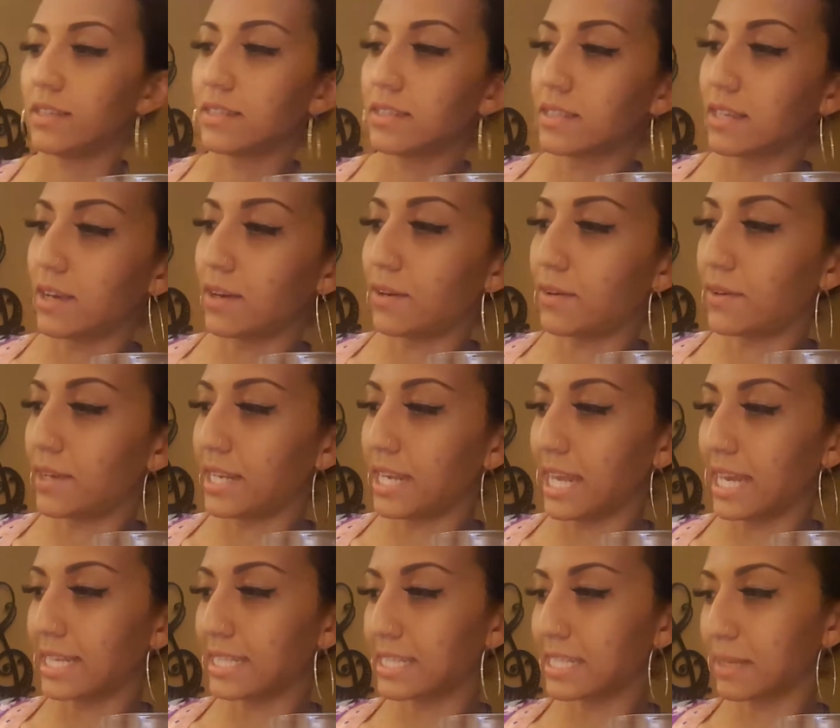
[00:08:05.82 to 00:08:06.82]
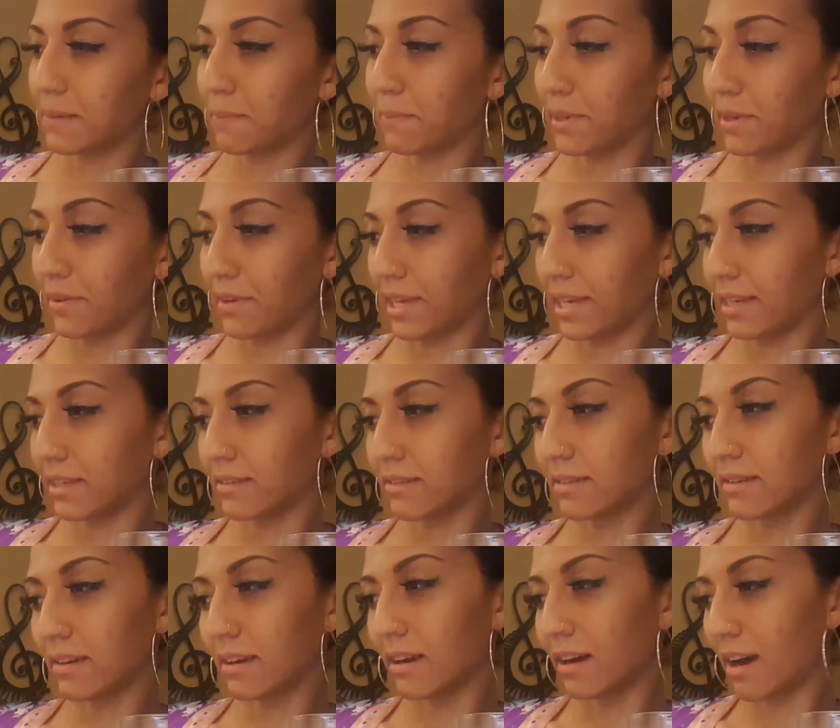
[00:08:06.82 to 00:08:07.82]
so enhancing
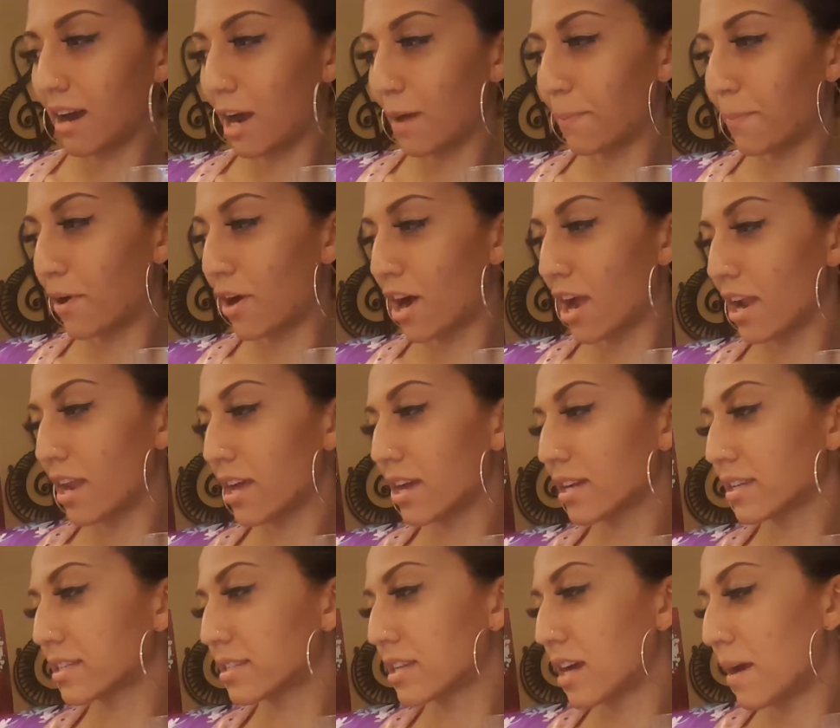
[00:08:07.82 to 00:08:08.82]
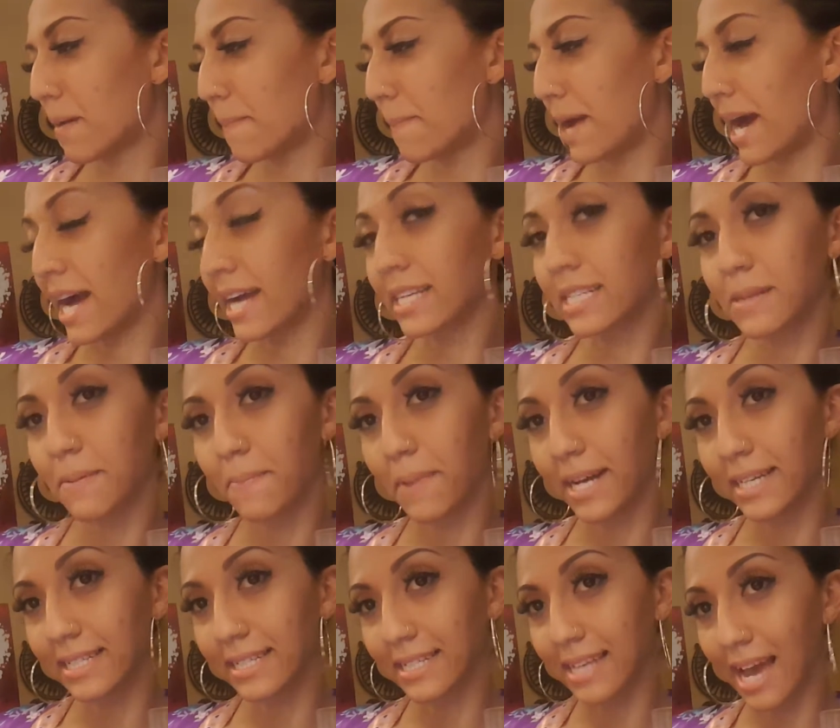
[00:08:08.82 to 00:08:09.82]
beauty our products are backed
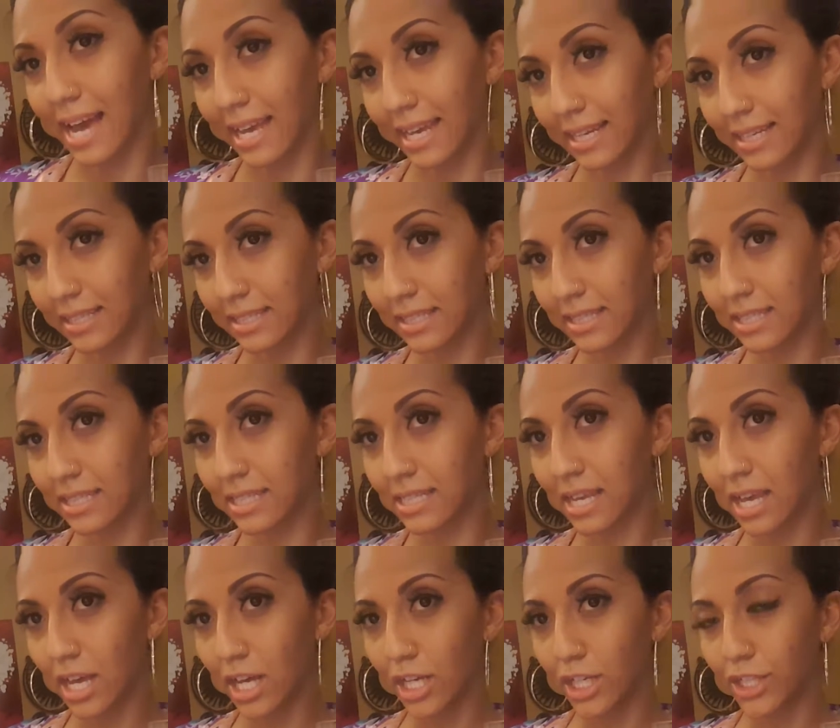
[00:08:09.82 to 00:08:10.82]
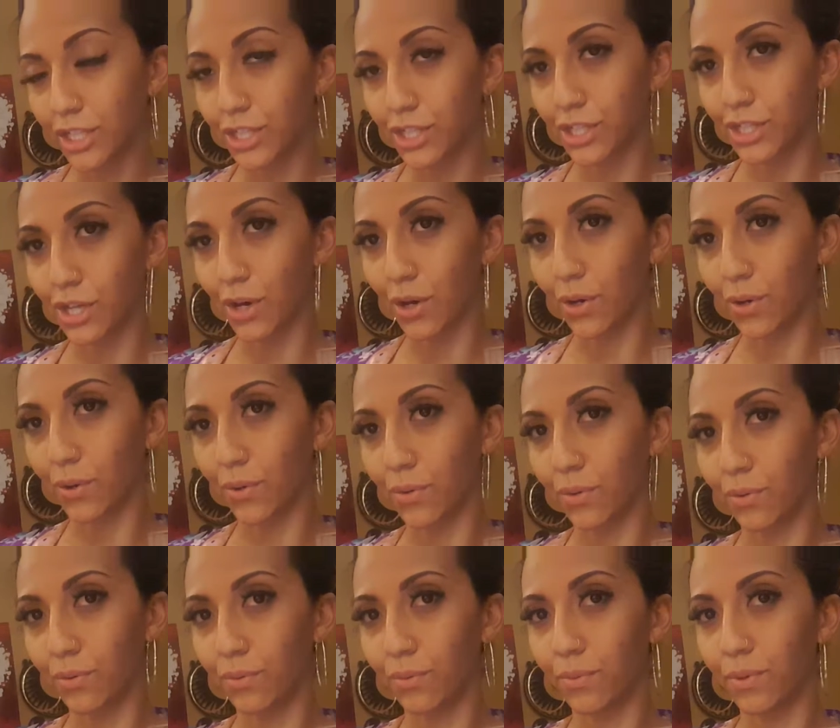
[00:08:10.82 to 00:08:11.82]
by science.
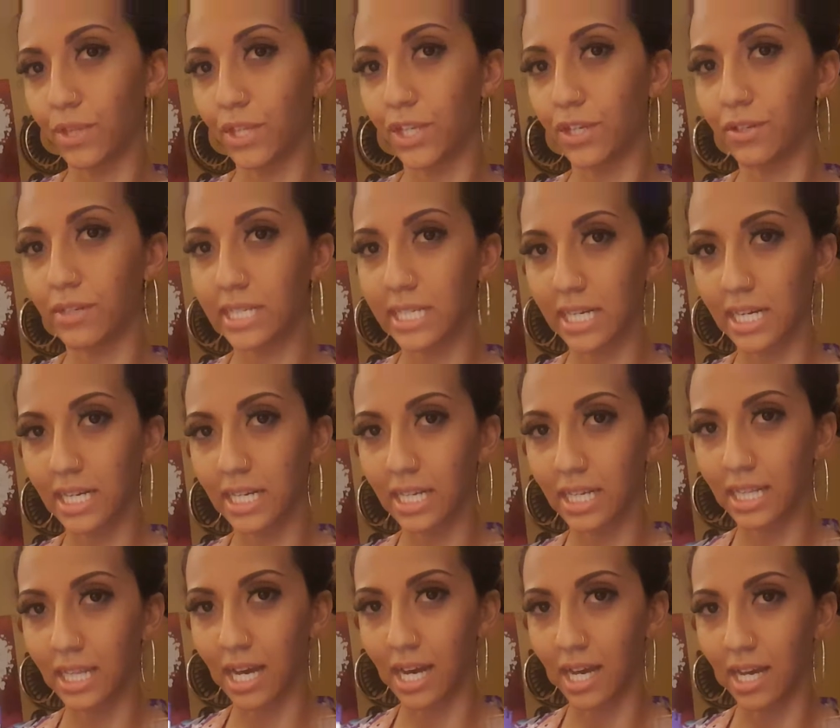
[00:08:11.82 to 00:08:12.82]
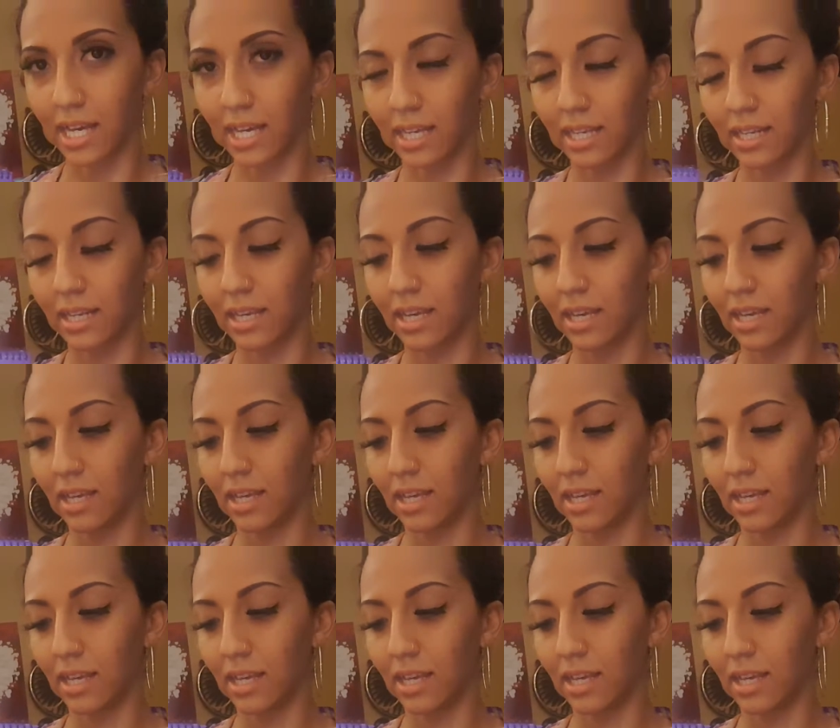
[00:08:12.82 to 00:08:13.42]
So with the Nucerity line,